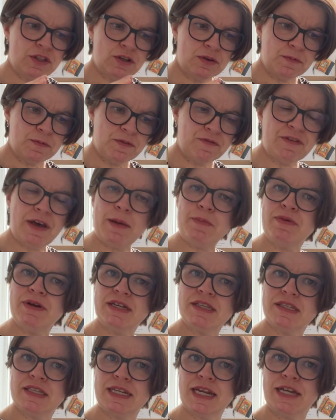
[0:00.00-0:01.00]
For the
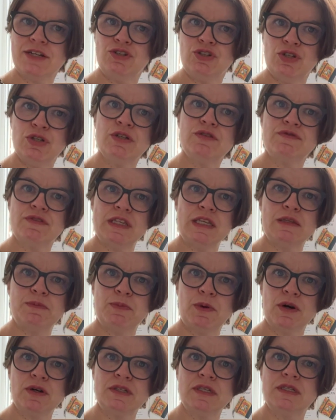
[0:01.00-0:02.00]
fabrics that I choose for
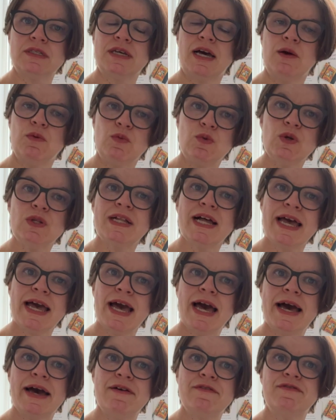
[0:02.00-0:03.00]
these boxes, I will
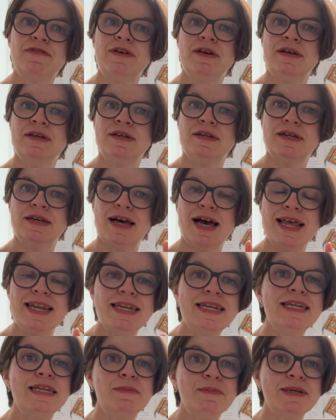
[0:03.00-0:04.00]
have
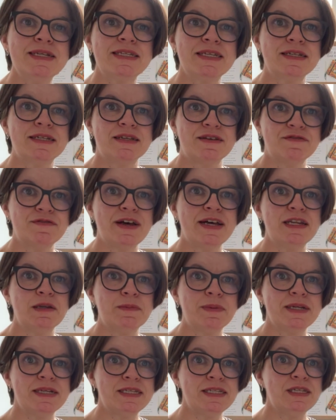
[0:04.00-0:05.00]
a limited
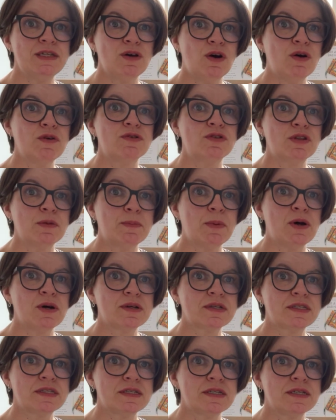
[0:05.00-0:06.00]
availability on the
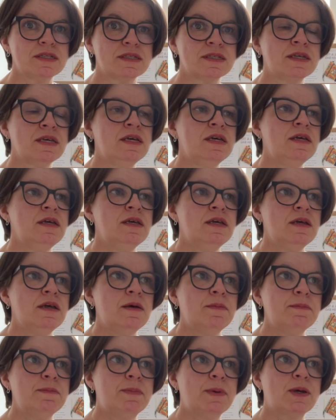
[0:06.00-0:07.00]
boxes,
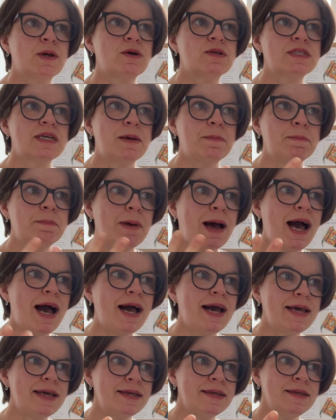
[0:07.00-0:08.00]
because I
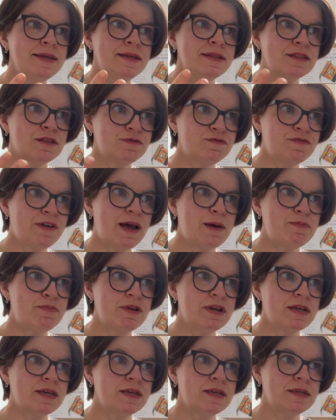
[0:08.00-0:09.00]
buy the
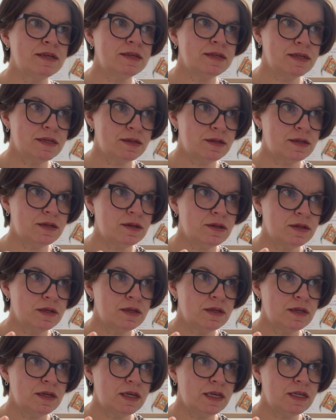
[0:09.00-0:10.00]
fabric
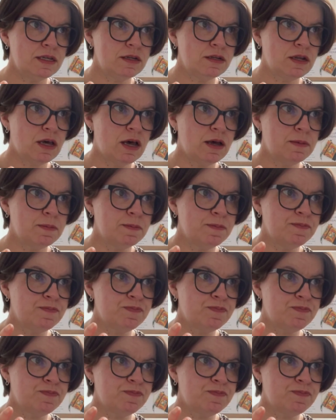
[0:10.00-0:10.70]
in